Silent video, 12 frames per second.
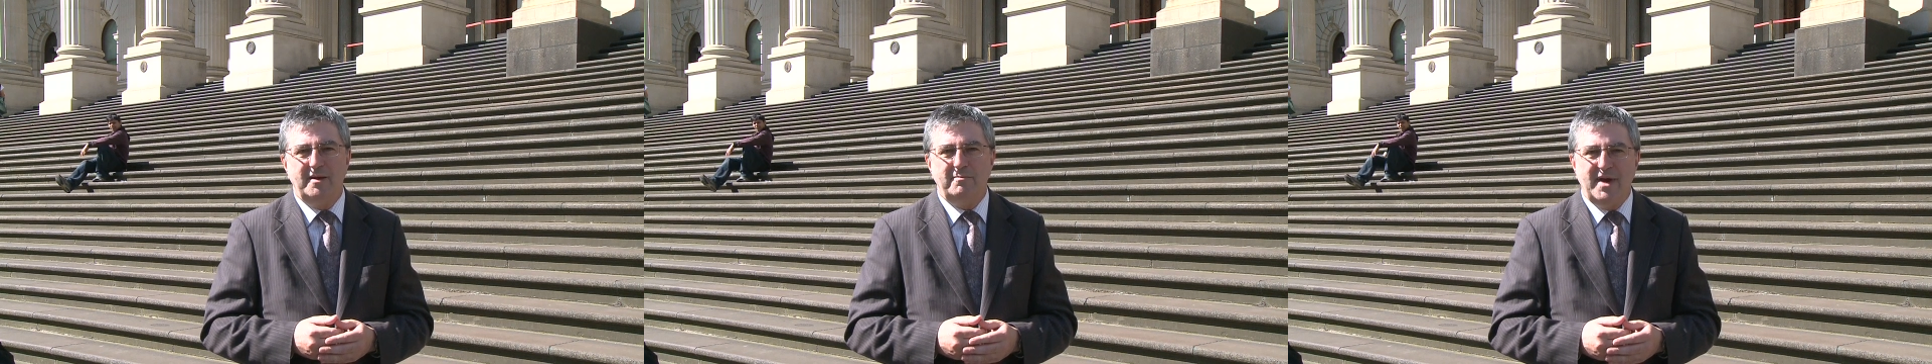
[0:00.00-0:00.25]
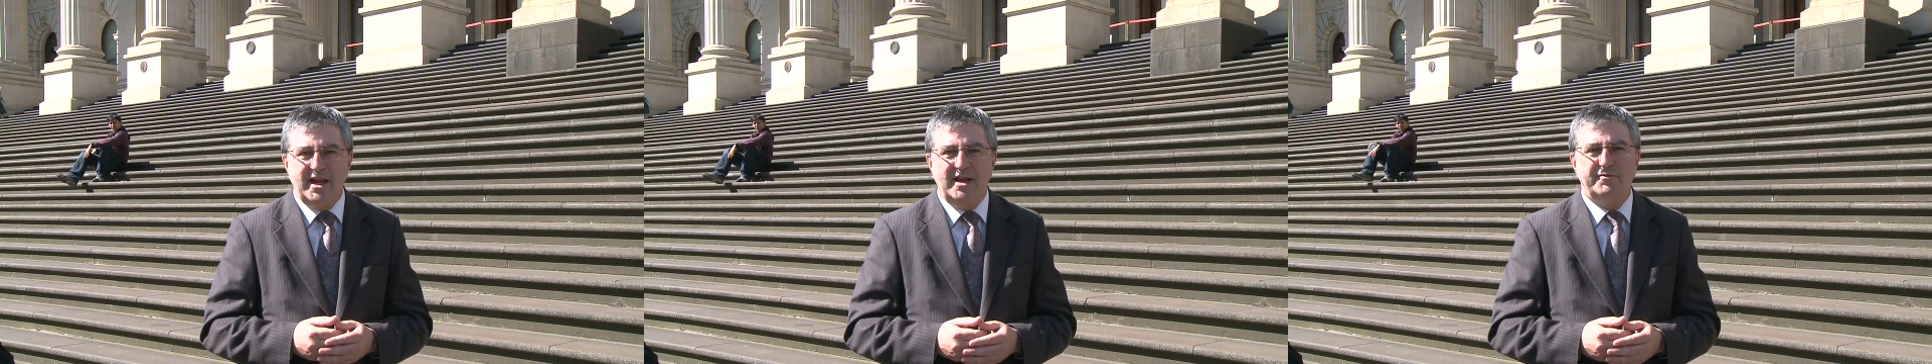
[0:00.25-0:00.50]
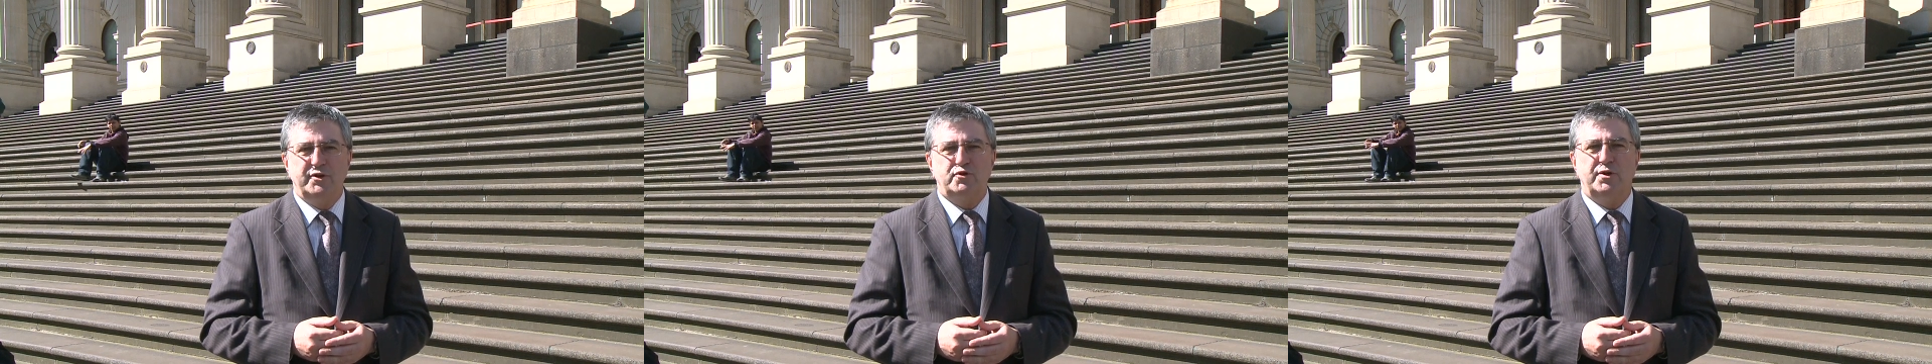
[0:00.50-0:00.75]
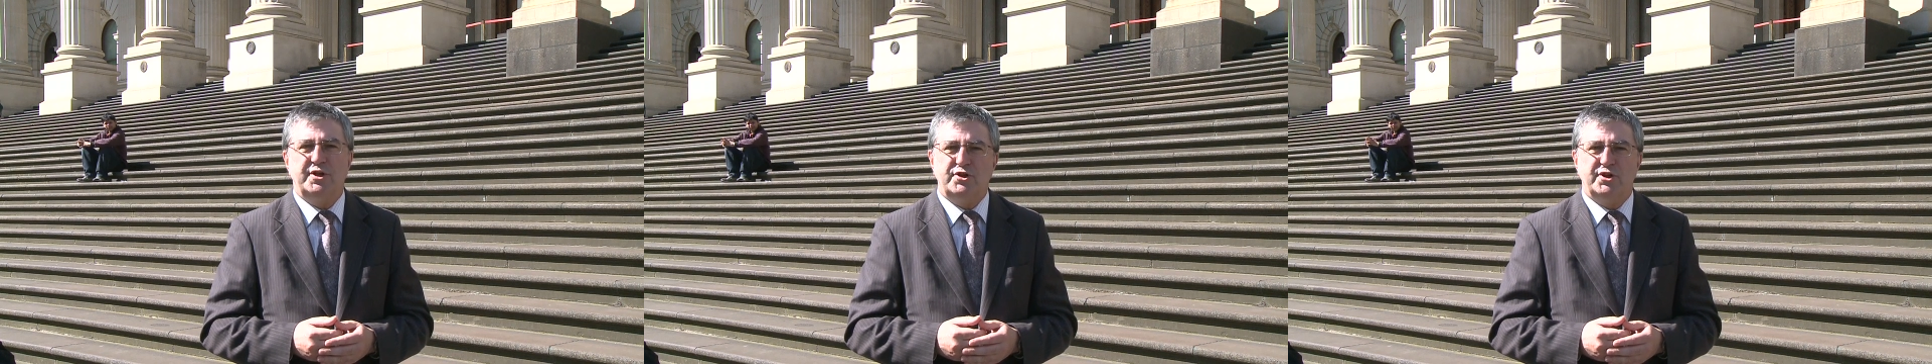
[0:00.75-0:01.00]
many of the
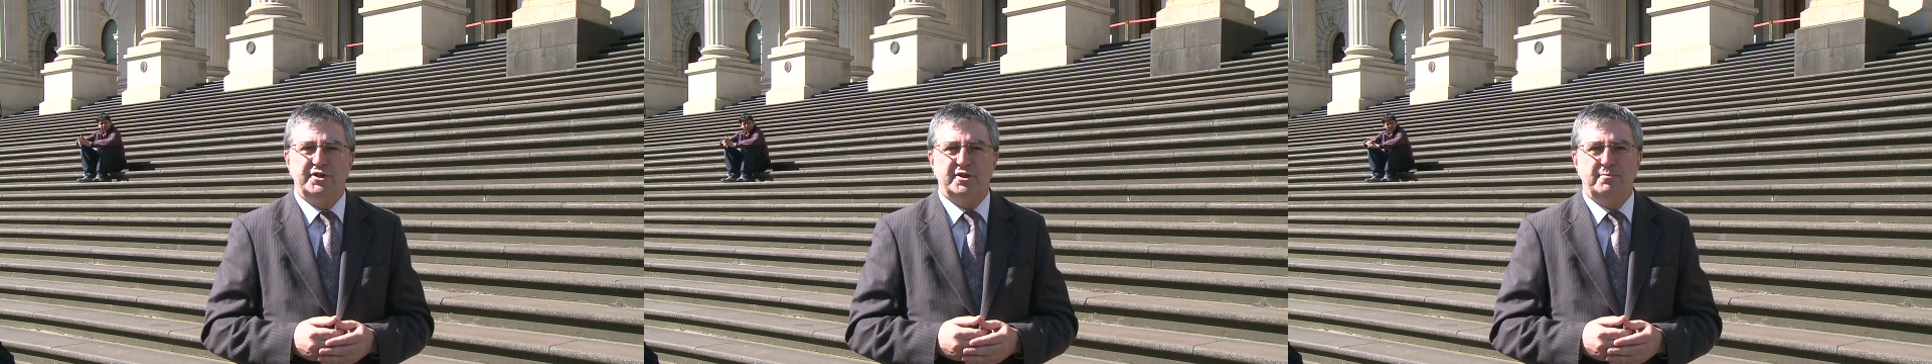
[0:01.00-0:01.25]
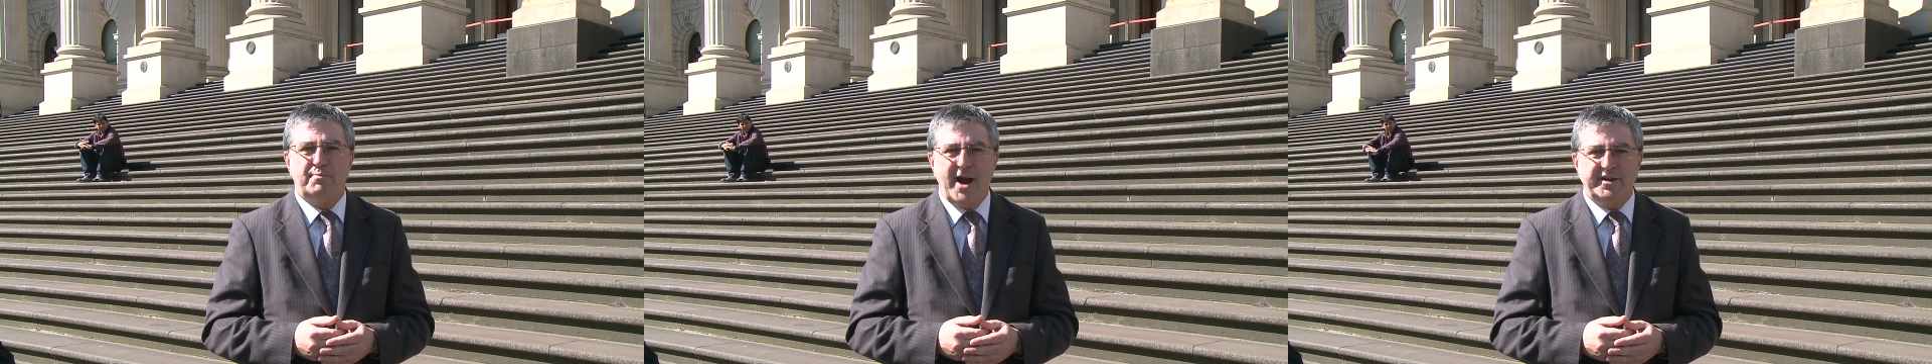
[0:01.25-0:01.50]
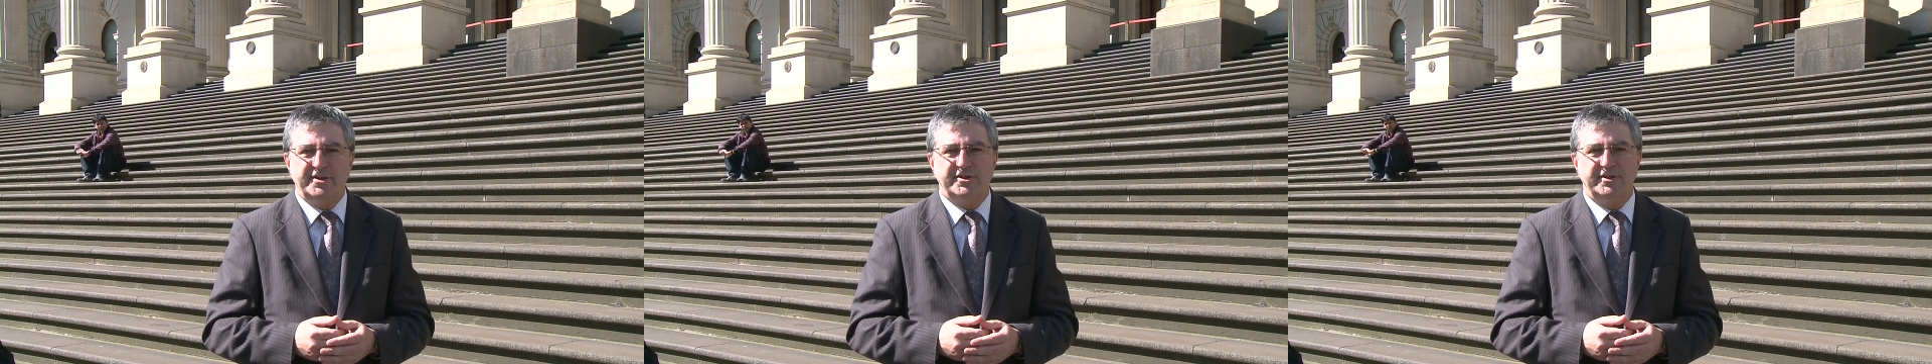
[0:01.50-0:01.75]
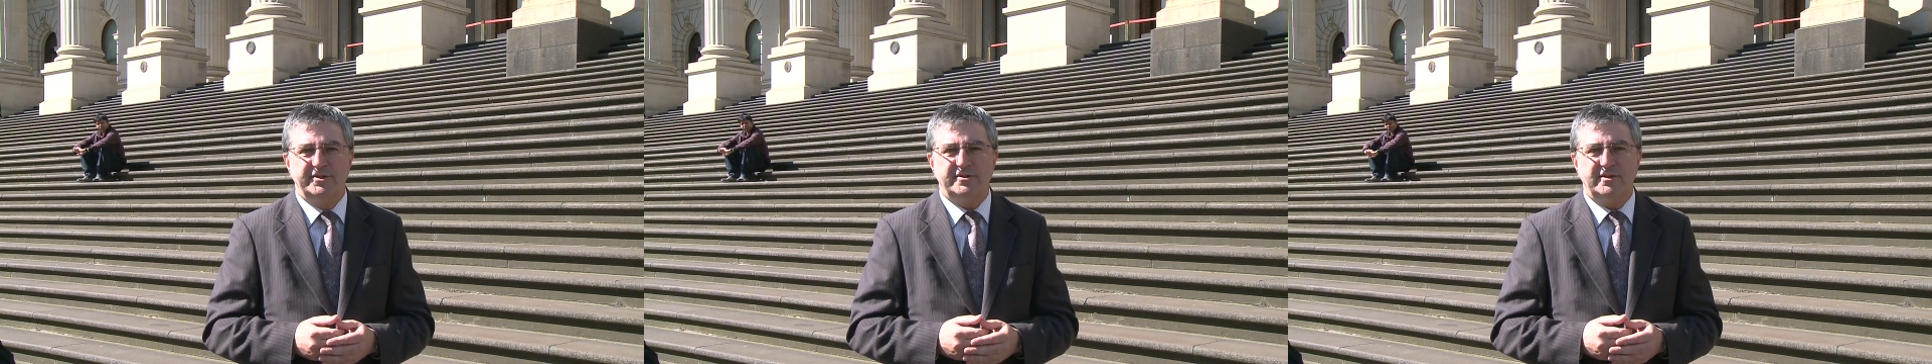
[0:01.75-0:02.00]
traditions and
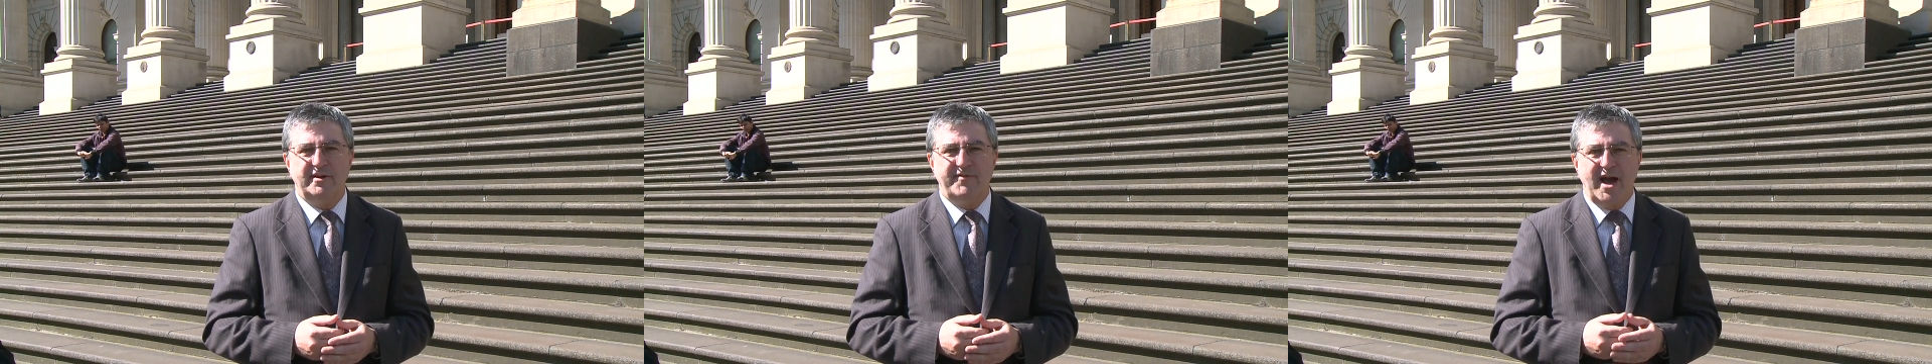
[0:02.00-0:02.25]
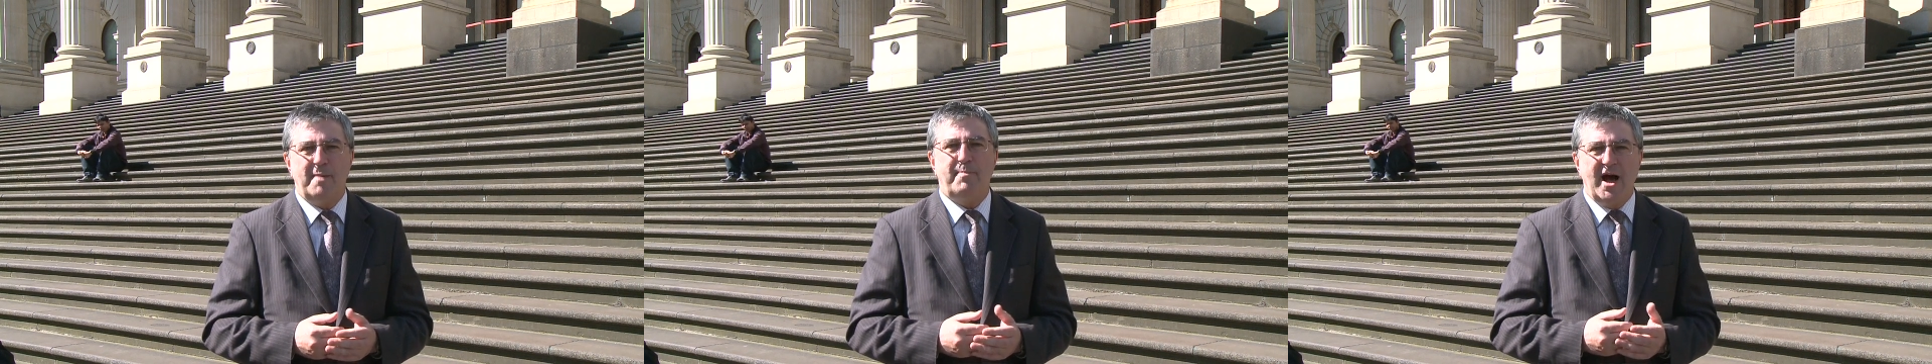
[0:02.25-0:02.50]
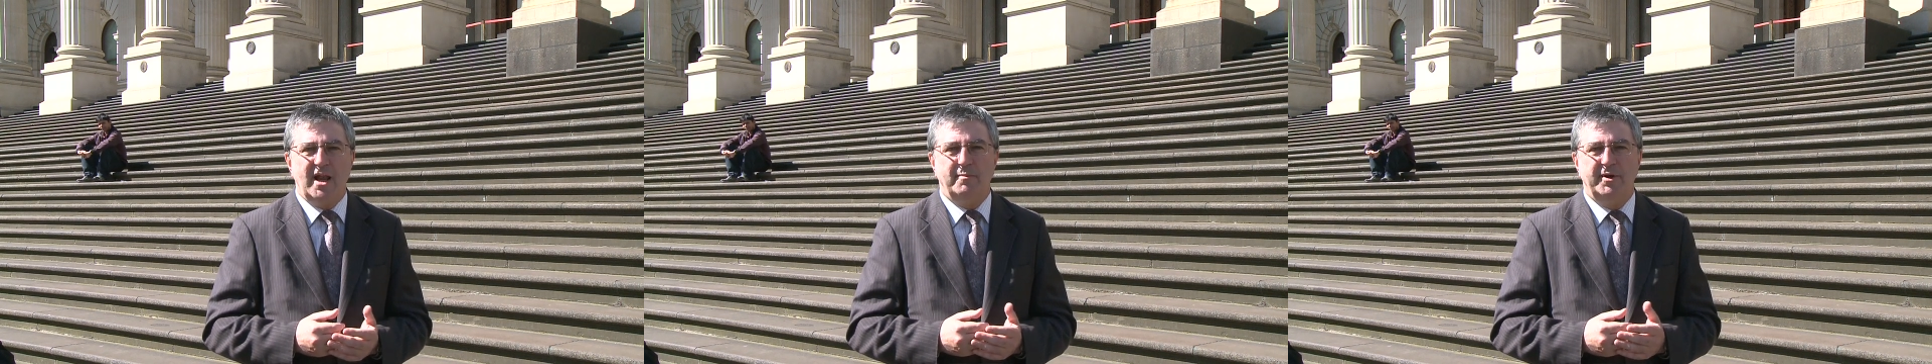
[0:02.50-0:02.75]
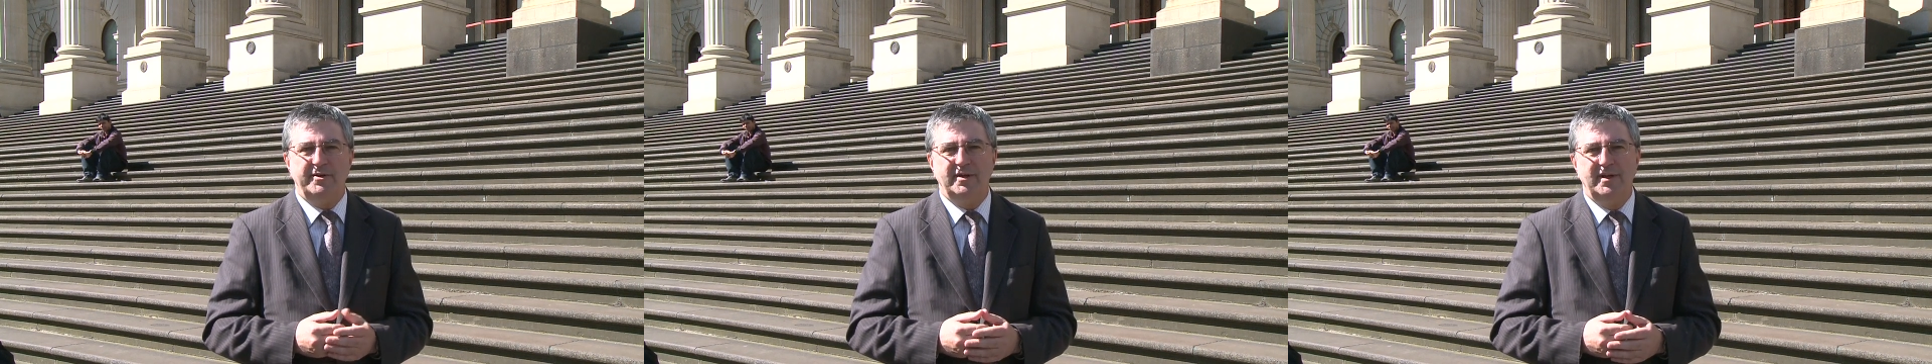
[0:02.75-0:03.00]
practices of our
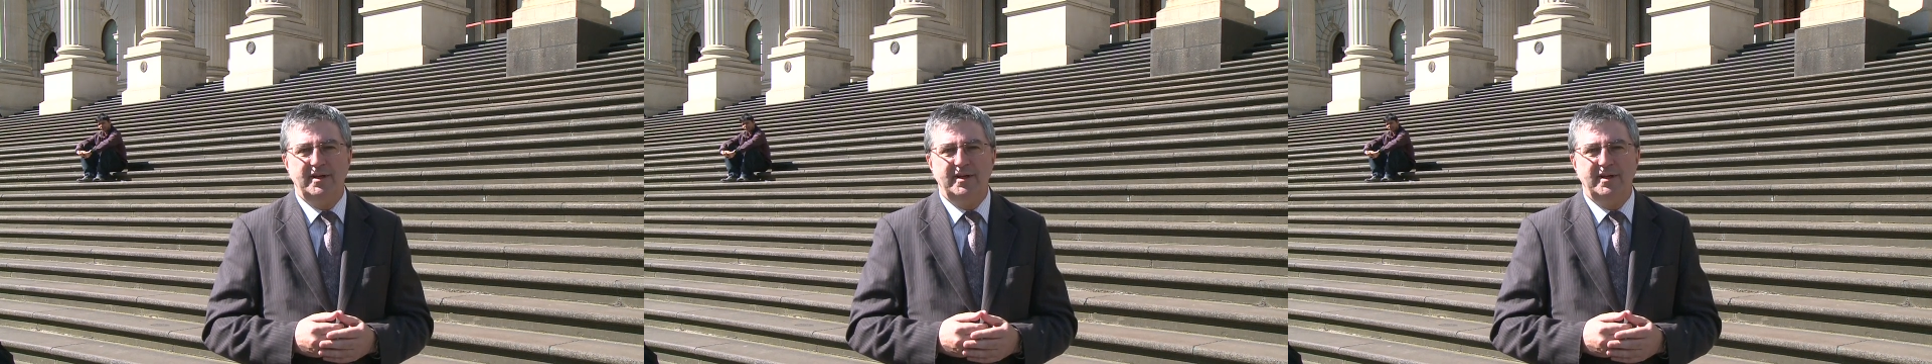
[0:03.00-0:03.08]
Parliament